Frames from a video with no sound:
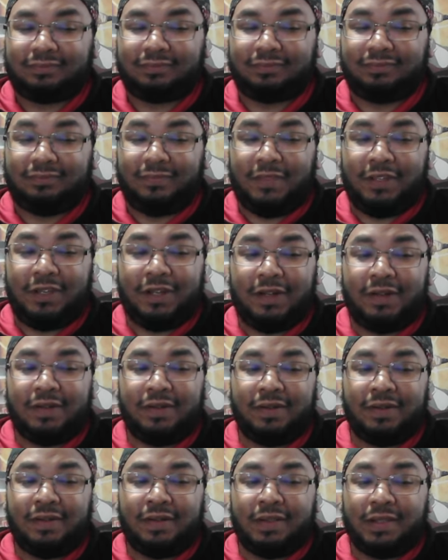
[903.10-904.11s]
you know
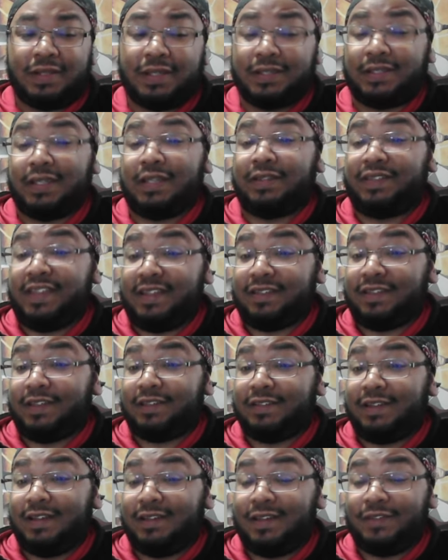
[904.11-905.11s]
because they think
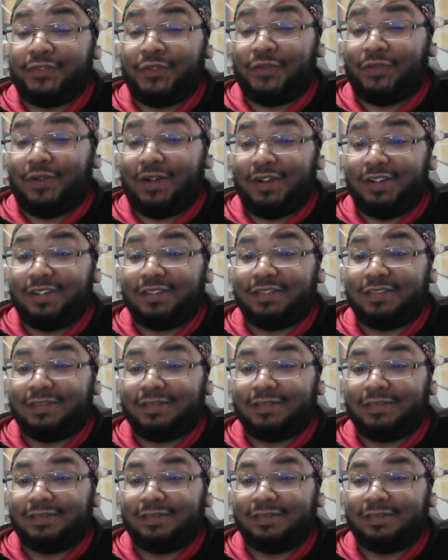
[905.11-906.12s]
they've done nothing wrong
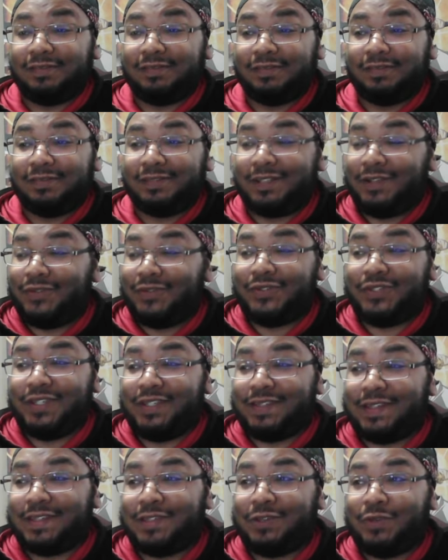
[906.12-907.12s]
they don't
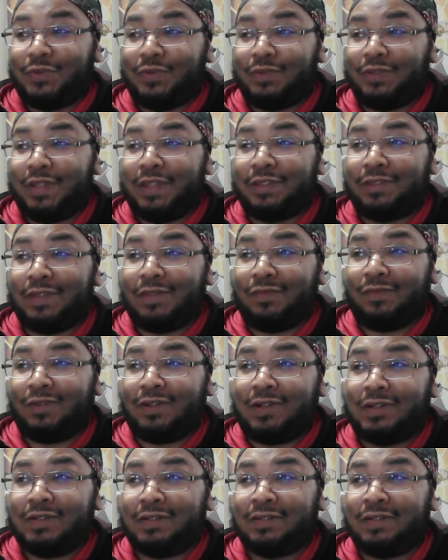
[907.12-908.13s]
see that they're doing anything
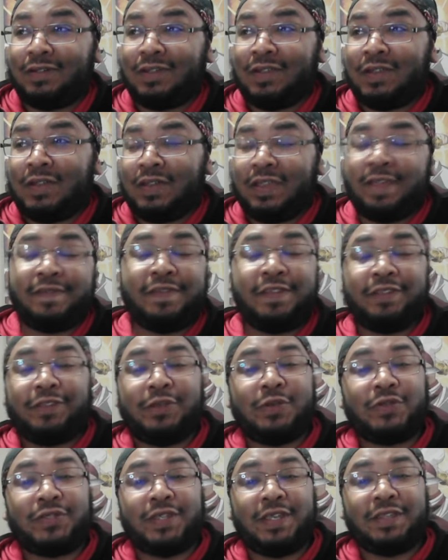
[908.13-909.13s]
wrong and they
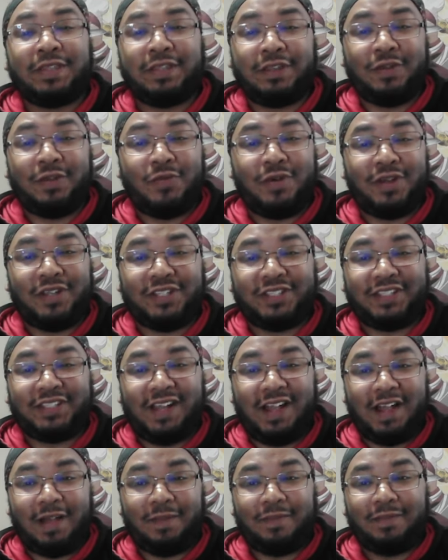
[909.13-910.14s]
do say they don't want to
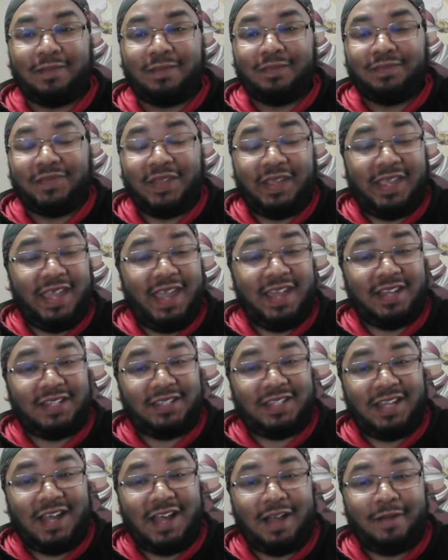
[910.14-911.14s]
stop they can't
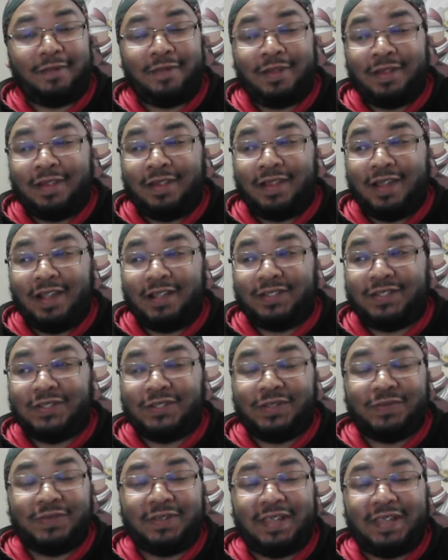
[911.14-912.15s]
stop until
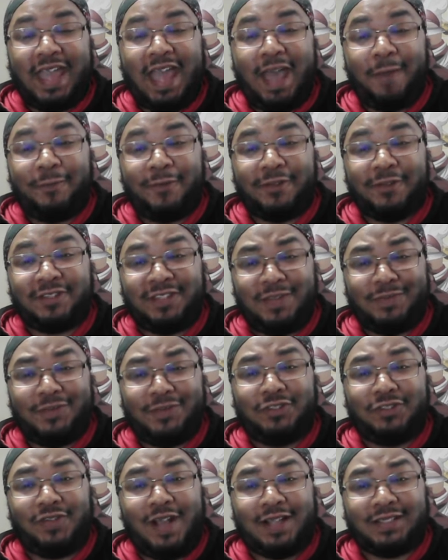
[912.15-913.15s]
something happened,
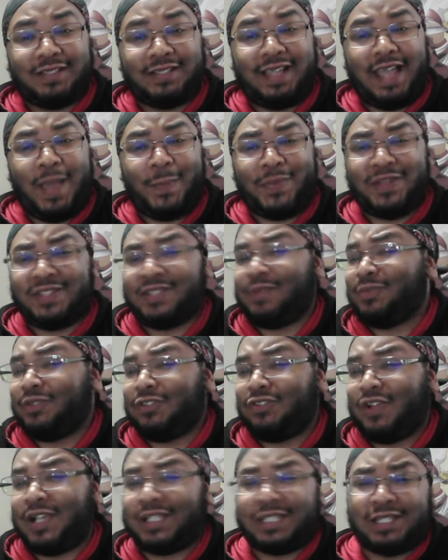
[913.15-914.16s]
something drastic happened, something
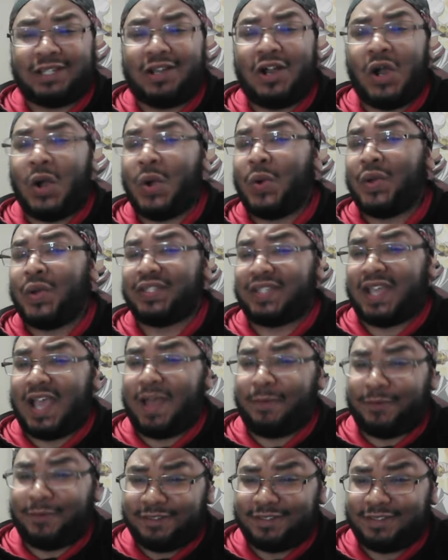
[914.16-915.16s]
drastic always
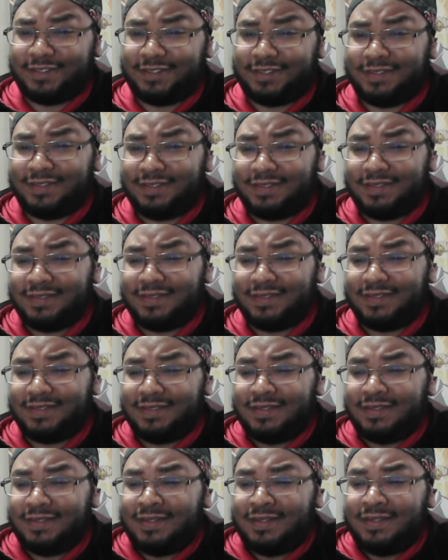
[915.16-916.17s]
happens.
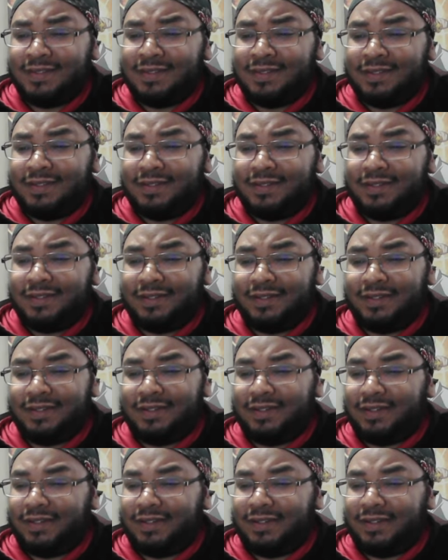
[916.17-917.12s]
Uh,